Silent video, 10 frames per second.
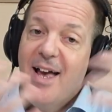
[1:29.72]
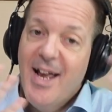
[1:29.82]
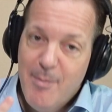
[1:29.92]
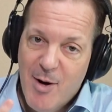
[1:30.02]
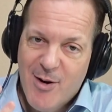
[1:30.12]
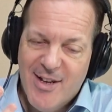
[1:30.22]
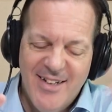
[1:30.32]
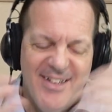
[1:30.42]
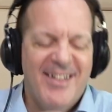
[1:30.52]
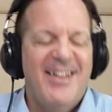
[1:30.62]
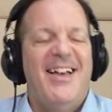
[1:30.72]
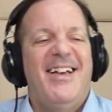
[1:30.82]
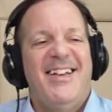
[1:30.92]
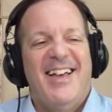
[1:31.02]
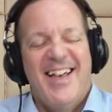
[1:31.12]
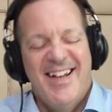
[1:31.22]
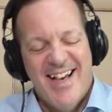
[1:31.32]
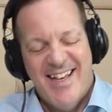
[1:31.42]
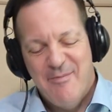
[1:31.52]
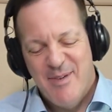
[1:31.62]
an American. And
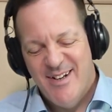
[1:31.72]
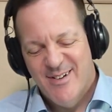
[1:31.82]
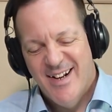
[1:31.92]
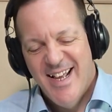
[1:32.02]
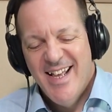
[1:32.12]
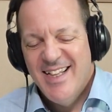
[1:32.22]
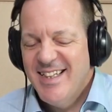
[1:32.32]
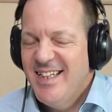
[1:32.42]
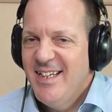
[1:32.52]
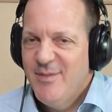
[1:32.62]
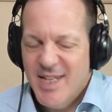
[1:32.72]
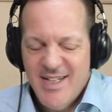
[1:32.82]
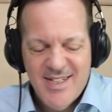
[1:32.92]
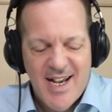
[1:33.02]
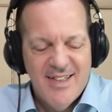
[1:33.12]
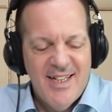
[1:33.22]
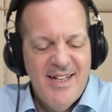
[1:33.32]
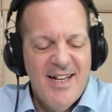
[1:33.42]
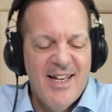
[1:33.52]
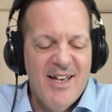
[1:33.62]
I am here living in
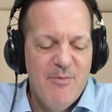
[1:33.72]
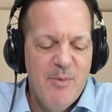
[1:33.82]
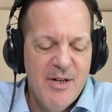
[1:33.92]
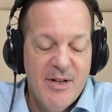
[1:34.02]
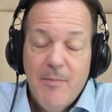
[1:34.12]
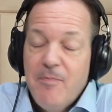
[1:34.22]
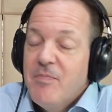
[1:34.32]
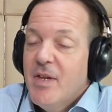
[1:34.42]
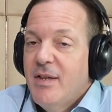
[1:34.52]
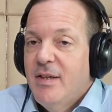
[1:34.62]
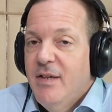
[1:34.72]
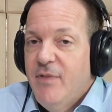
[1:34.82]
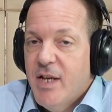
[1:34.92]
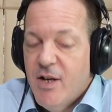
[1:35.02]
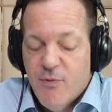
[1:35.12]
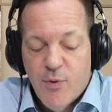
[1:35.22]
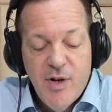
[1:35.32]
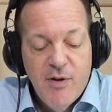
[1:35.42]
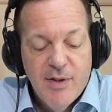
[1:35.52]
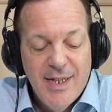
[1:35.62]
Thailand. I have been living here for
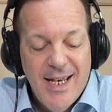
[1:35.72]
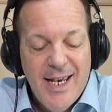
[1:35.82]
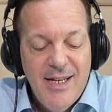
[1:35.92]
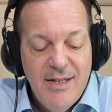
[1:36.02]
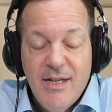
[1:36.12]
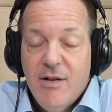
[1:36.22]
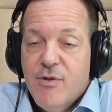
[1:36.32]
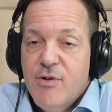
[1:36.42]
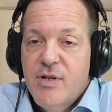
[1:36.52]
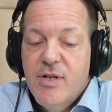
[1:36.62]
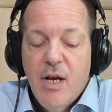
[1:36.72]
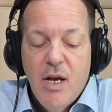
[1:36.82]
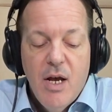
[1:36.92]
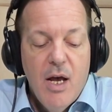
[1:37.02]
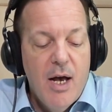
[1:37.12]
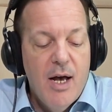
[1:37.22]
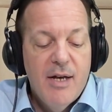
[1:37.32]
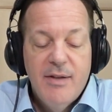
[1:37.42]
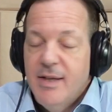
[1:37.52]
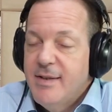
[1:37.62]
nearly 8 years.
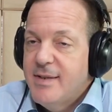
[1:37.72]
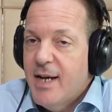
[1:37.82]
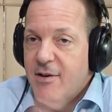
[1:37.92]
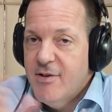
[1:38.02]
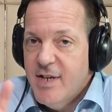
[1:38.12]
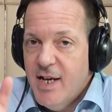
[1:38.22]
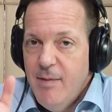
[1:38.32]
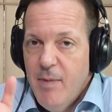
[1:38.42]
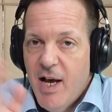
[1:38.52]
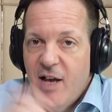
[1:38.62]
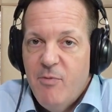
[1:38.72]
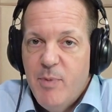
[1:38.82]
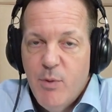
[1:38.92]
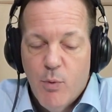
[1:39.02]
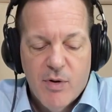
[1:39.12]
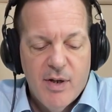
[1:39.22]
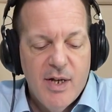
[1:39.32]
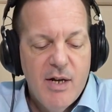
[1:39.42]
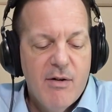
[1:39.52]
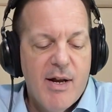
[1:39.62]
The entire time I've been working
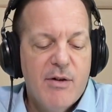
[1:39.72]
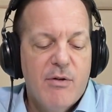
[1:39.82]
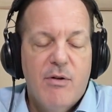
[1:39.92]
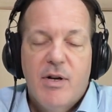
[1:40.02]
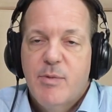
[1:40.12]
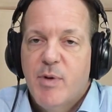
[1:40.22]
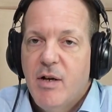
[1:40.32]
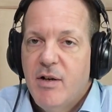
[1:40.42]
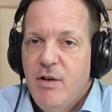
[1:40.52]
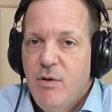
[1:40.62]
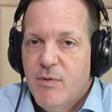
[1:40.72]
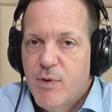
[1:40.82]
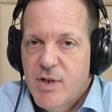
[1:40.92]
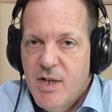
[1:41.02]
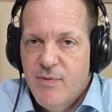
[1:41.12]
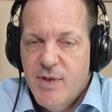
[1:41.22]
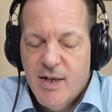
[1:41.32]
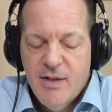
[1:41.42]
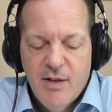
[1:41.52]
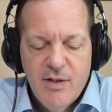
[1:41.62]
here at Ratchamakan, University of
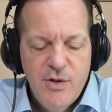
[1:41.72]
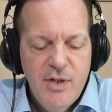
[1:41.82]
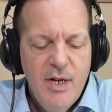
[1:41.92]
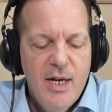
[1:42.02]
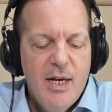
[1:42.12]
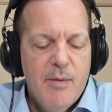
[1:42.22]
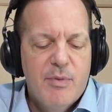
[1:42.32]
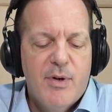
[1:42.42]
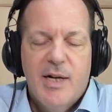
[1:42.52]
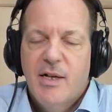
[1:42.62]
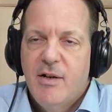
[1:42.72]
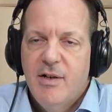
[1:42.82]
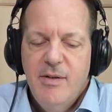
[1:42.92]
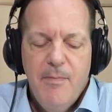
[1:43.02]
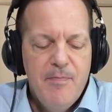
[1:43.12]
Technology, Peranakan,